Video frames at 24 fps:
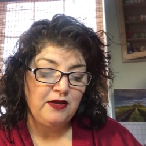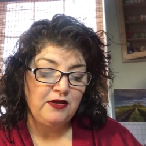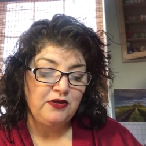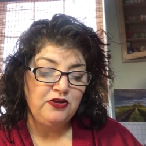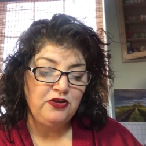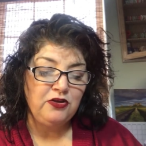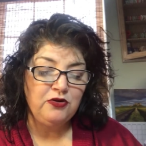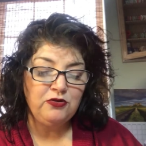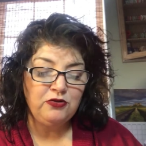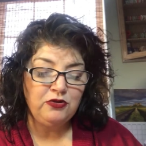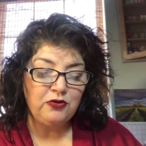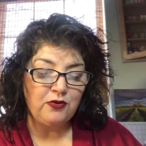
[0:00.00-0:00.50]

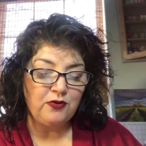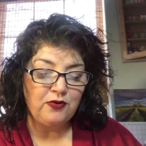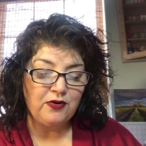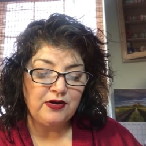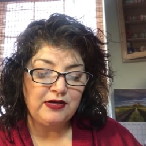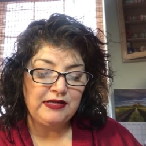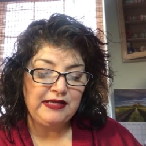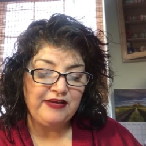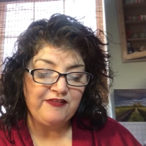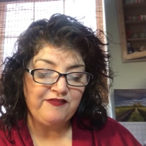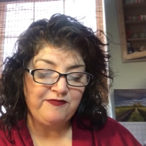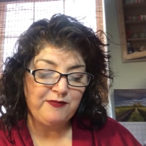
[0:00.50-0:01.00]
You,
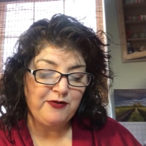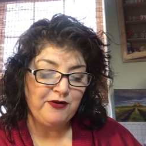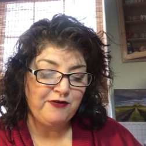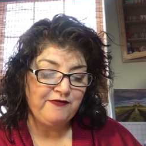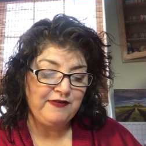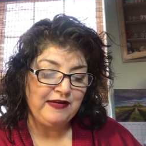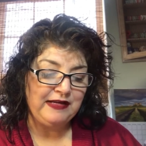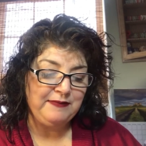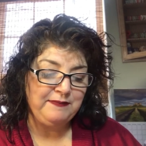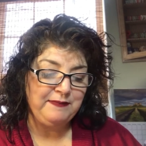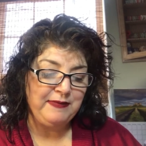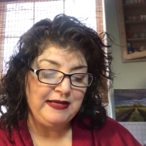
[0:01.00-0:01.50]
Lord, give
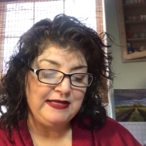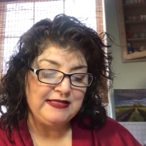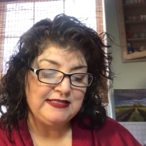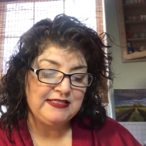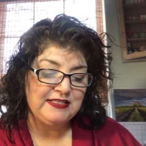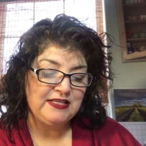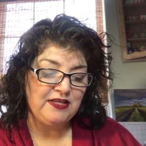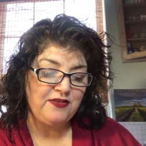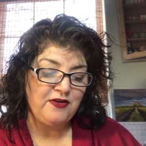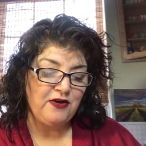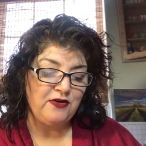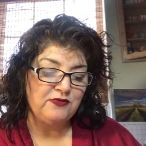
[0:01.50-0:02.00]
perfect peace
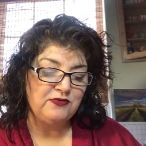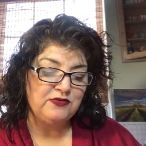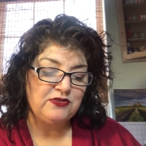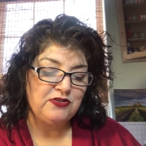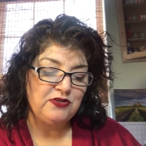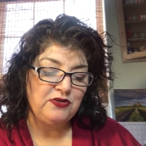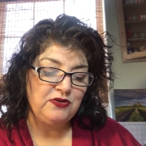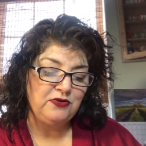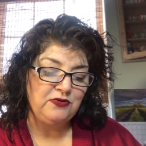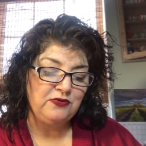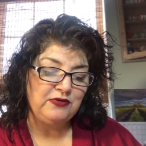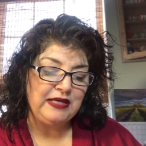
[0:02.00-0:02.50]
to those
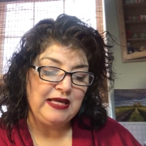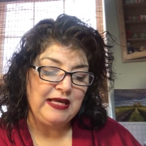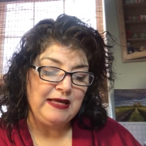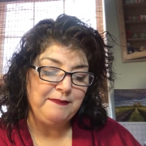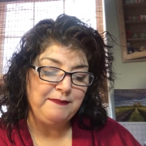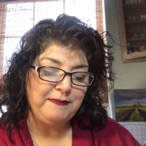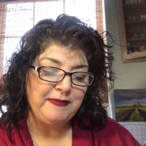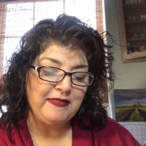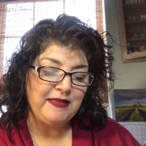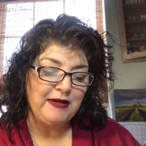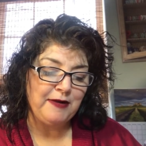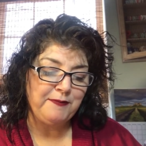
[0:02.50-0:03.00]
who
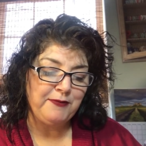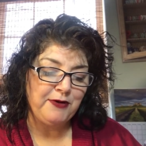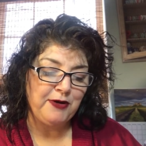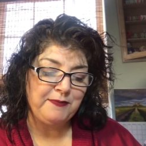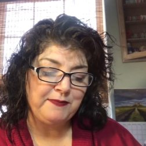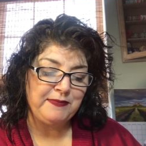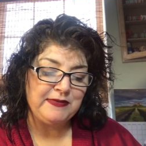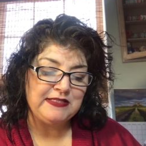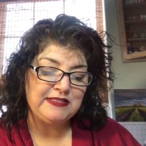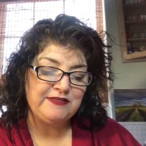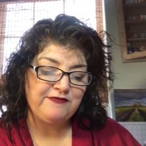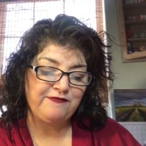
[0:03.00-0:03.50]
keep their
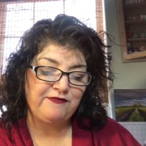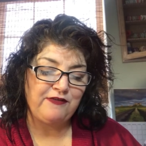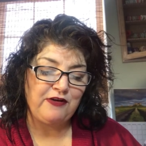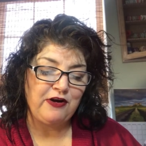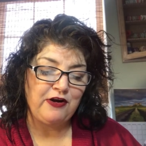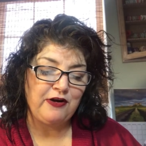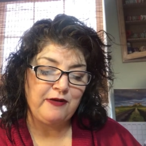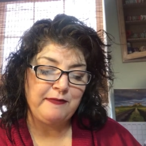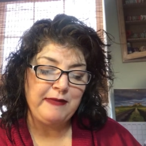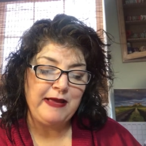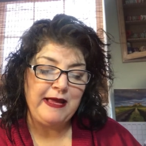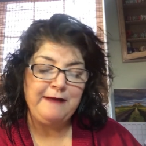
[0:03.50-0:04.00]
purpose
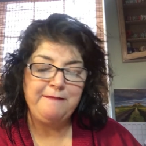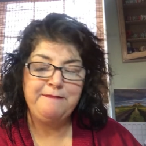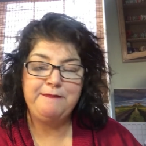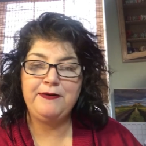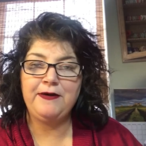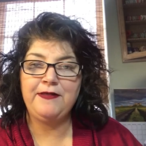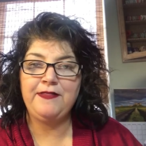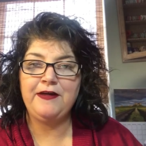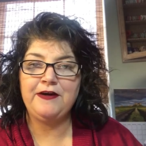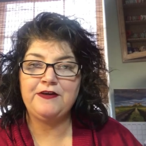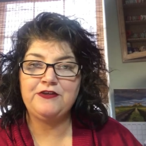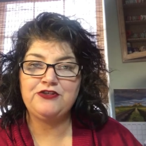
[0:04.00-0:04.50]
firm and
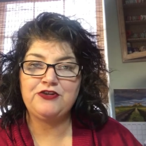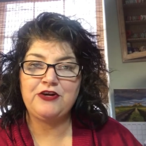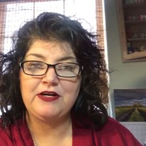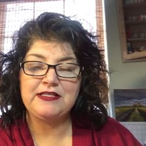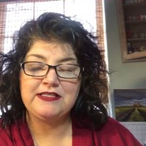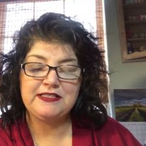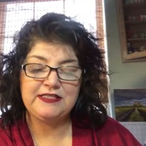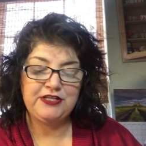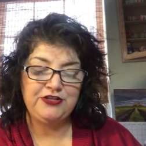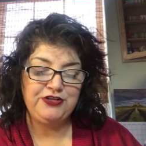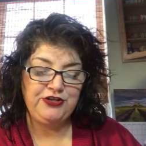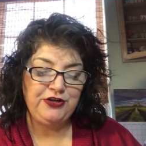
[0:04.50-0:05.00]
put their
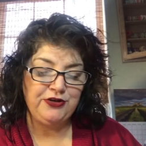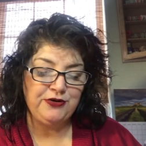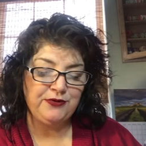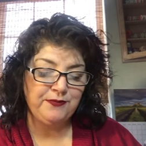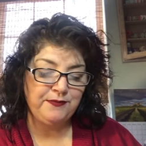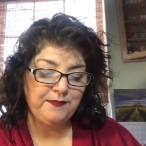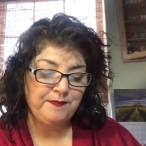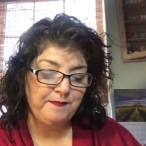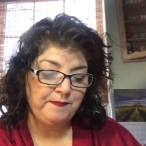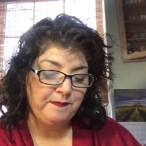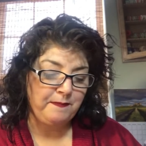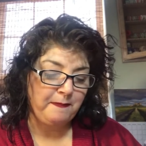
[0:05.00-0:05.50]
trust in you.
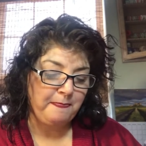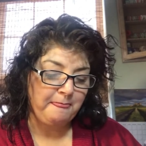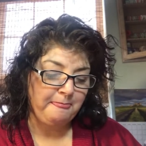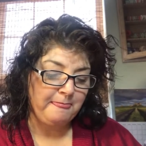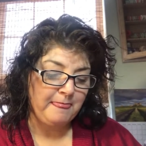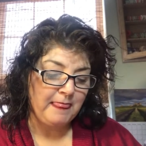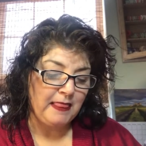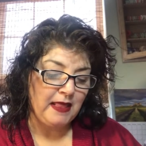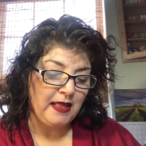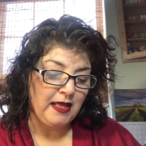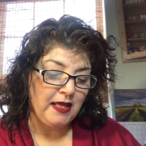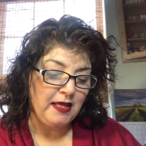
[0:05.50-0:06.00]

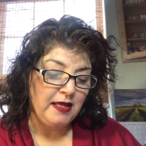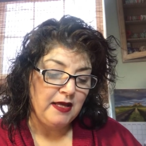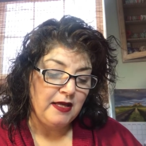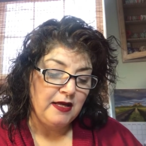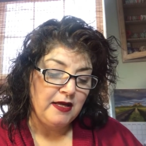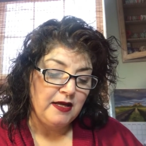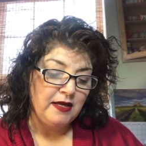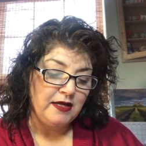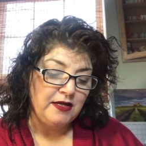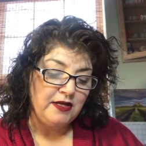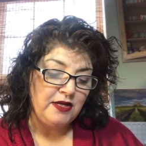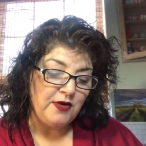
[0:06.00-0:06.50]

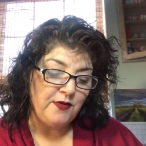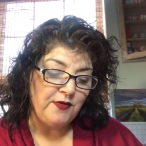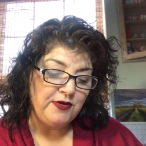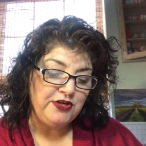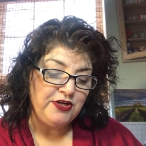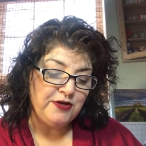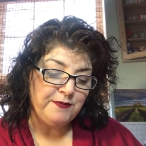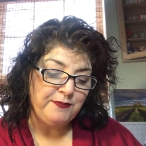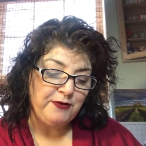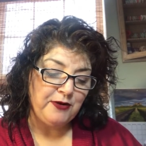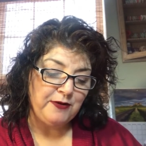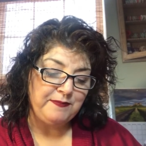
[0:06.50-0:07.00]
Knowing
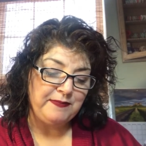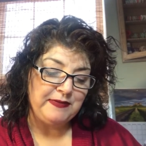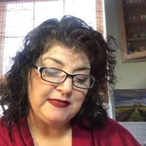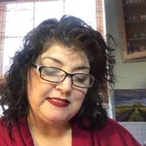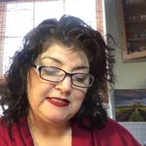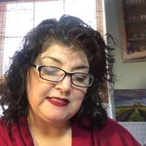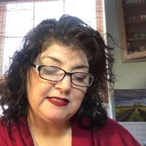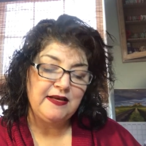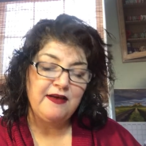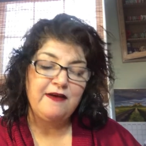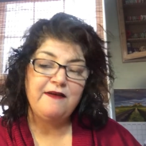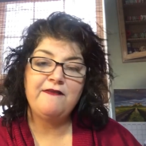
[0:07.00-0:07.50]
your
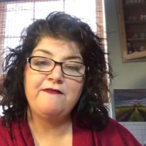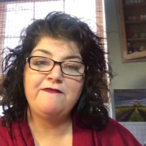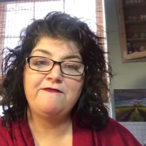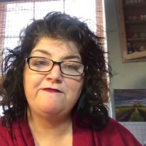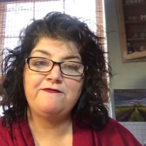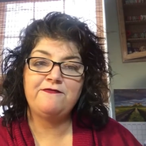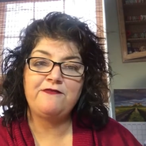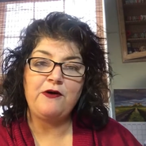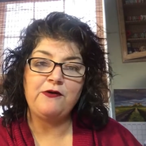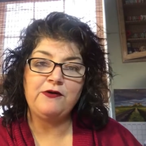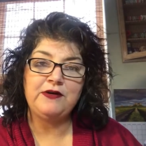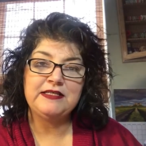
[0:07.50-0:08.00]
purpose
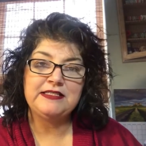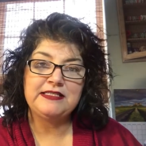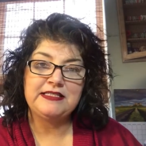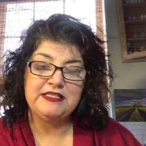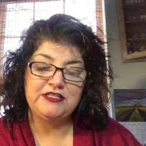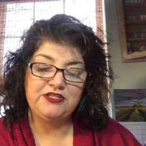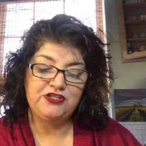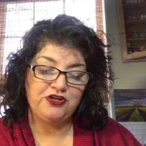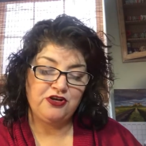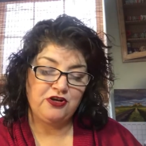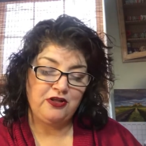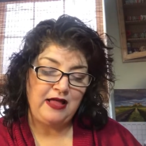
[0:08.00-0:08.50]

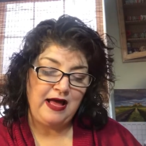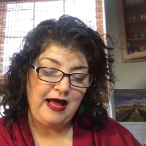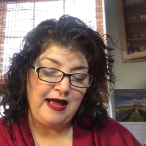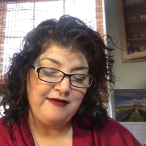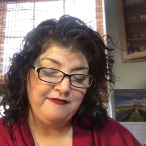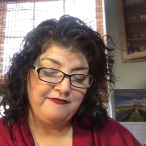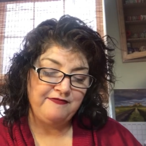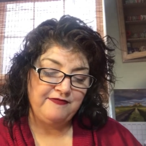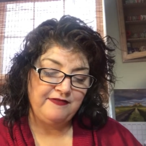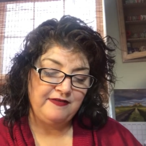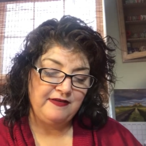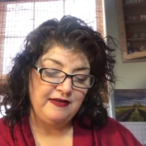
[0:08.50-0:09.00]
focuses your
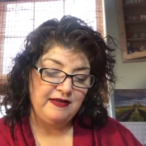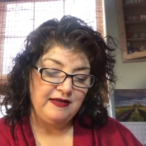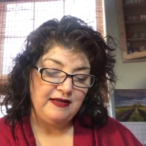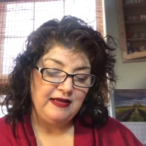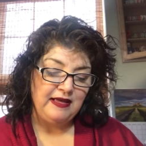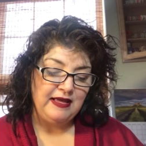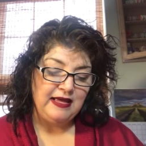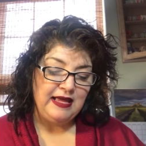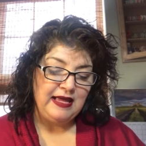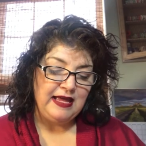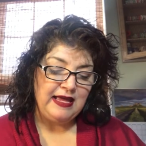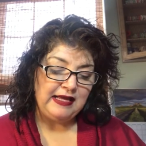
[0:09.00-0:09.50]
life.
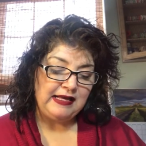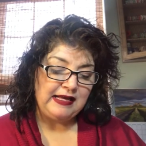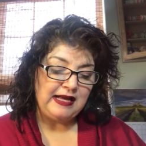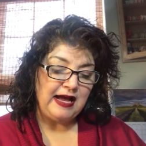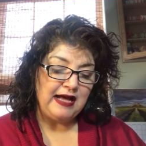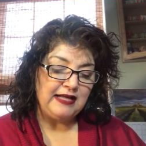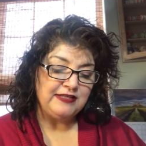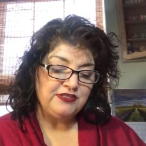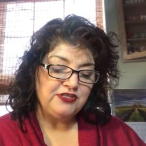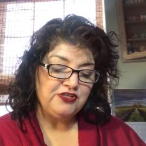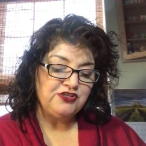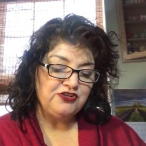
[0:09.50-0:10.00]
It
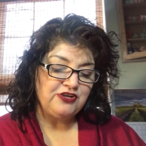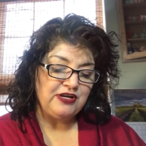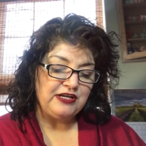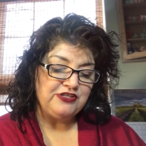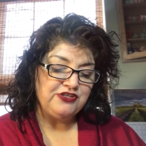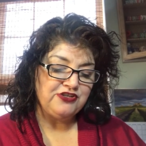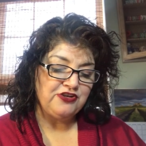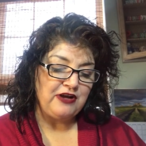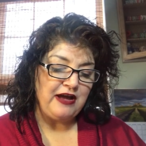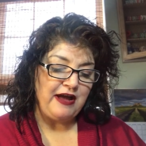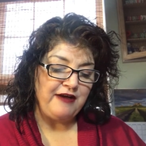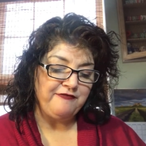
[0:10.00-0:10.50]

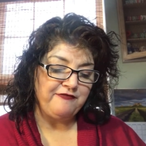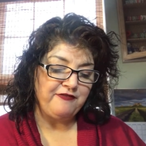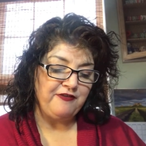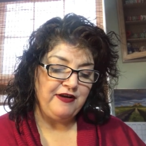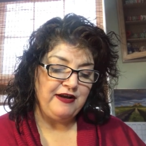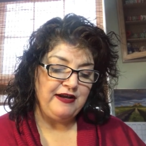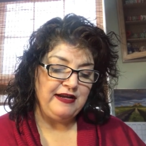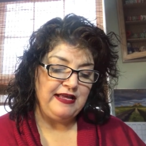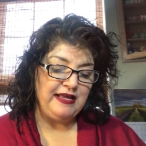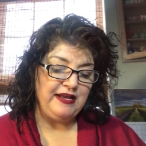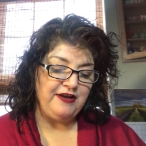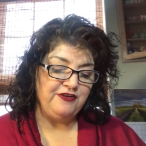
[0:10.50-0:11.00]
concentrates your effort
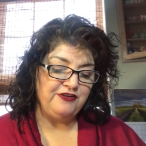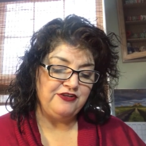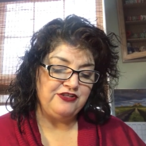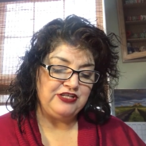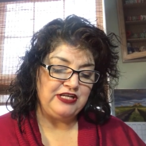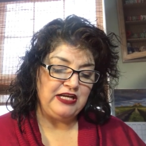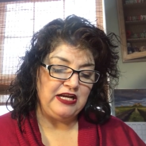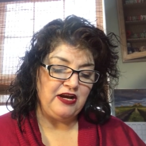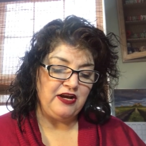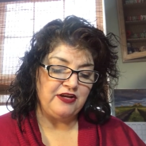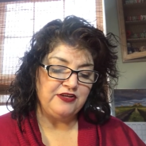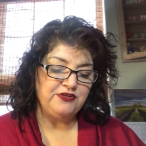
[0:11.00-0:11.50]
and
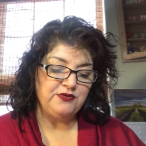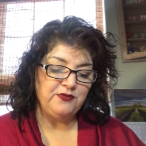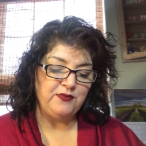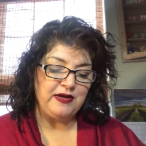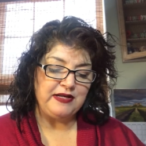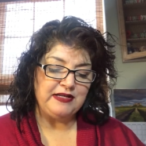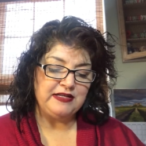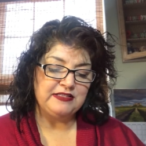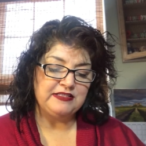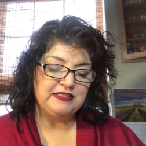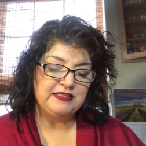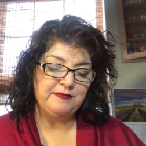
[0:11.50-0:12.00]
energy onto
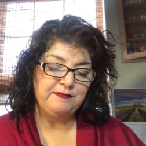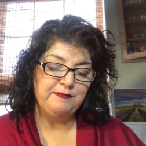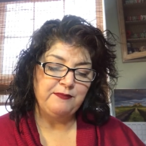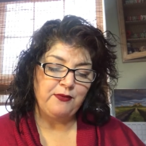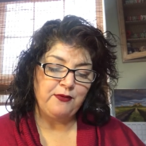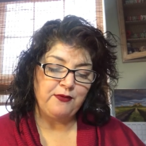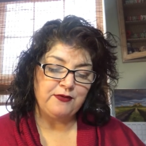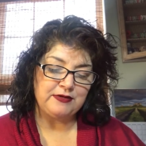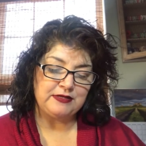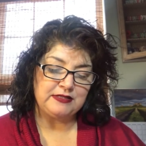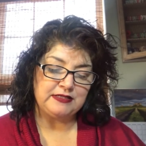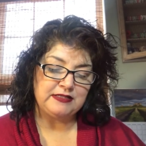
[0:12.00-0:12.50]
what is
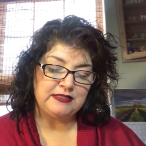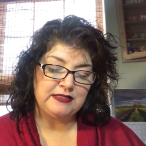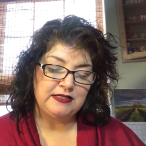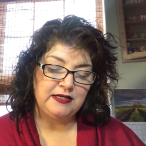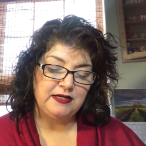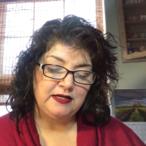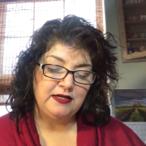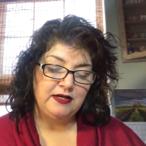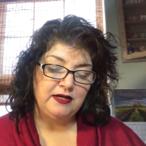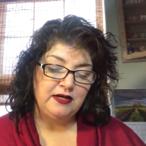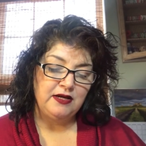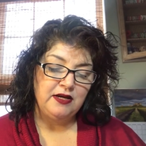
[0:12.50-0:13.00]
important.
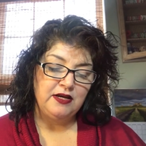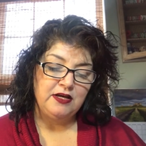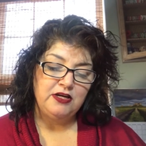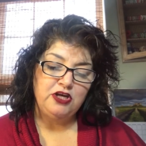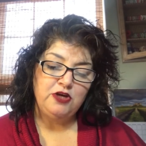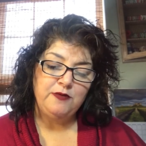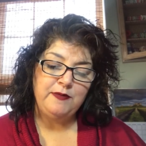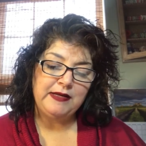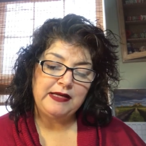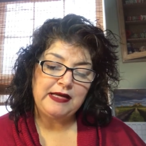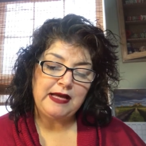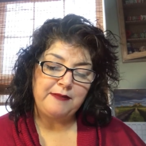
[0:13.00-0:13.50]

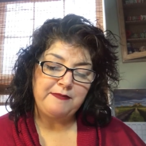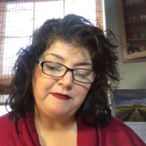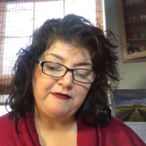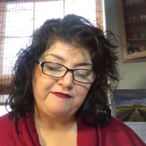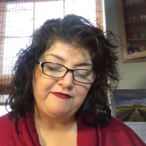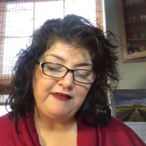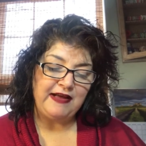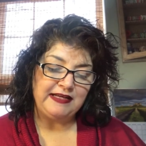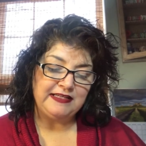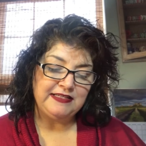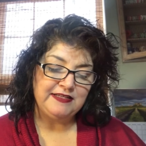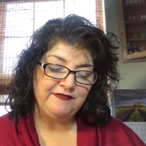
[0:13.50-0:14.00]
You become
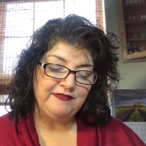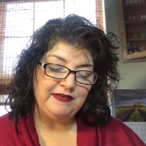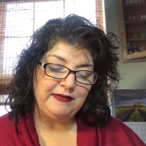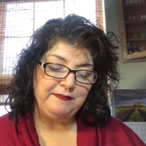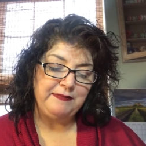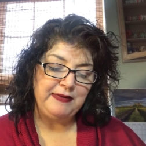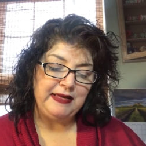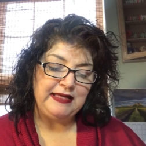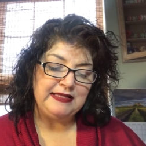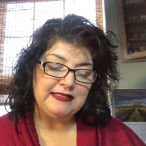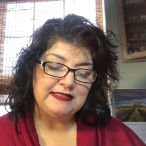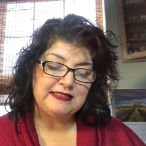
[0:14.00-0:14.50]
effective in
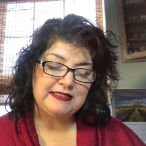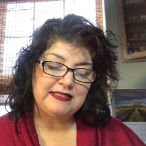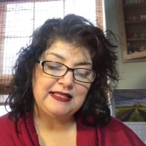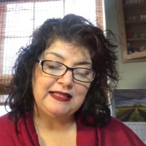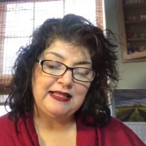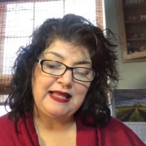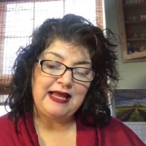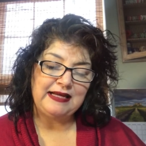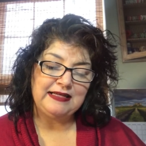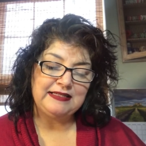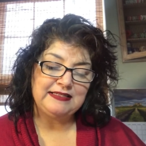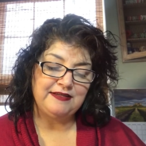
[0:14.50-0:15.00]
being
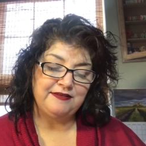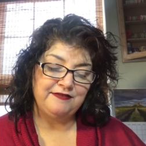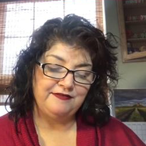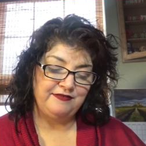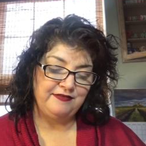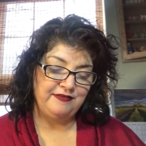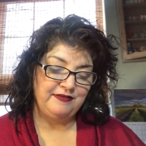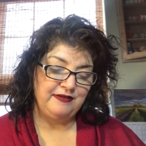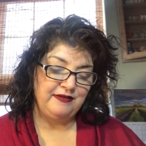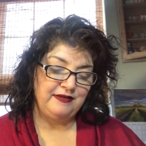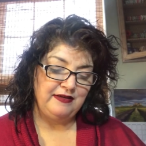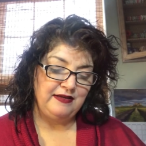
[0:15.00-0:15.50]
selective.